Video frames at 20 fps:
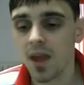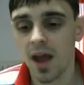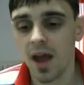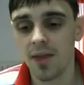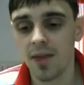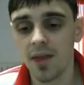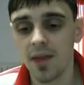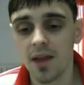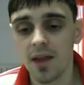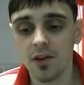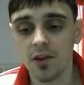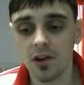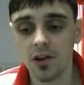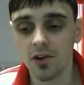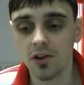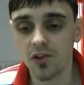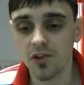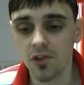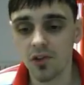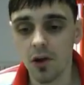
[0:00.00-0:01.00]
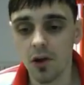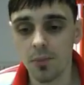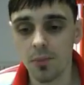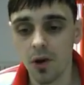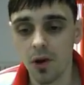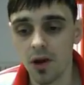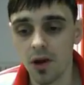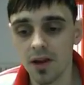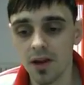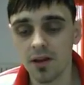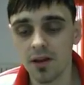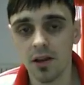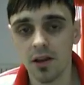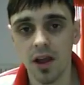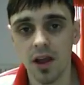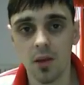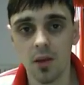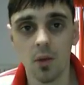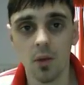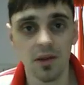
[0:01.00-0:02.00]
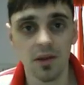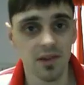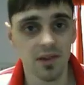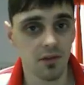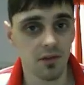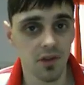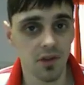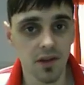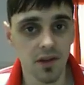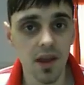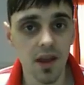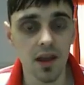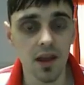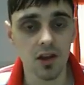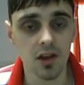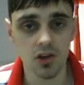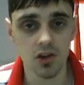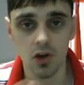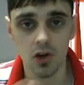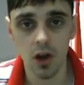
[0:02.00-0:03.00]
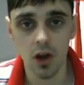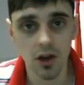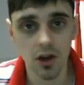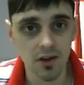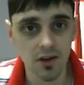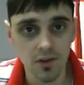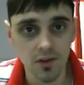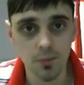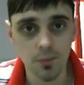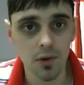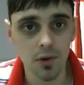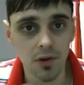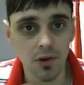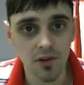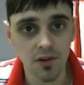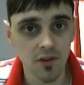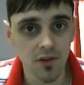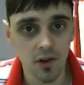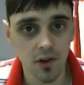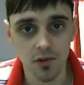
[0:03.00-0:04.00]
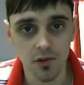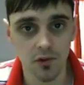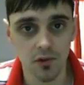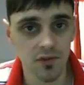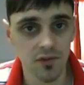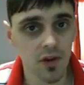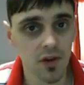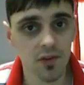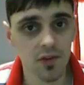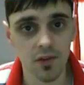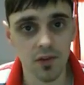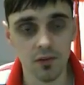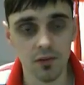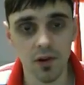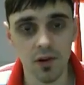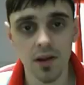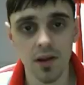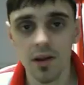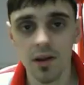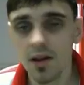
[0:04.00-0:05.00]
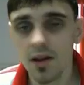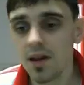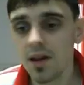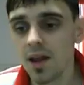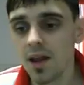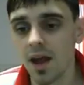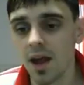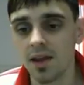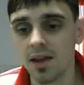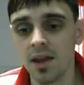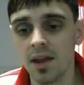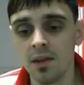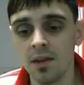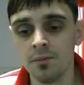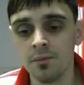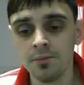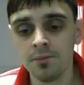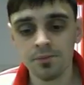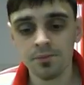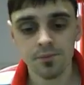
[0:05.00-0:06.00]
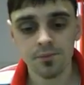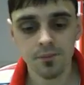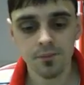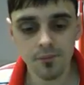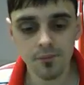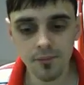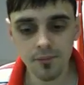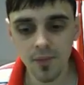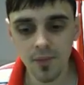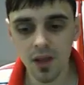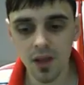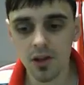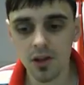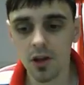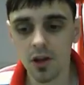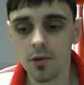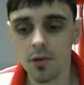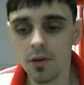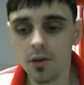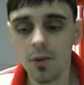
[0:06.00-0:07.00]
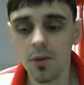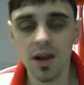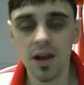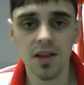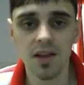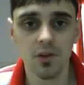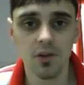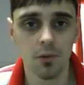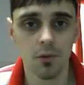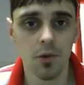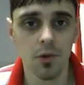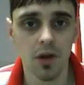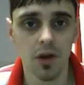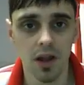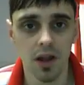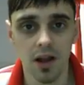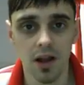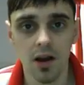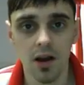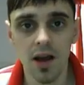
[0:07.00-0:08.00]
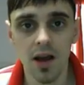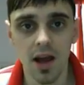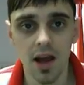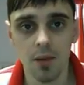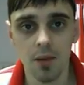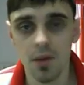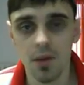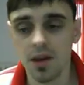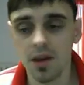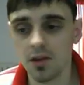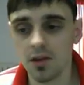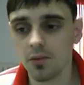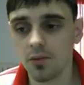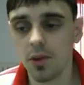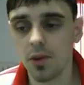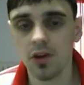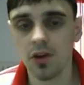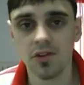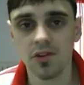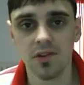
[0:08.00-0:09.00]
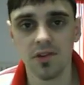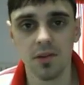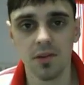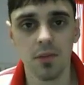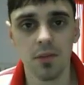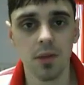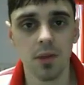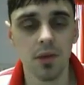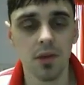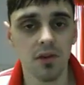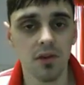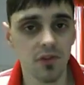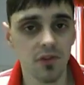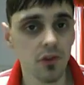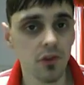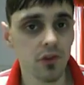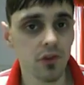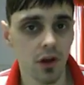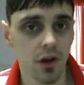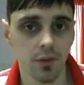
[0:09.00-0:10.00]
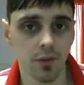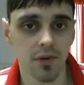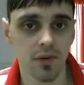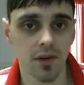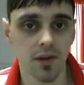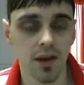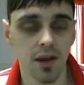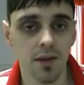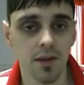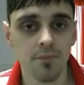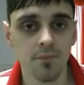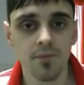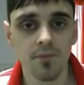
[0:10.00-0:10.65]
and then you're going to start buying like once every day because your earnings are building faster and faster, right? And then, you know, you might get to a point like I am, and then you're purchasing maybe a few times a day.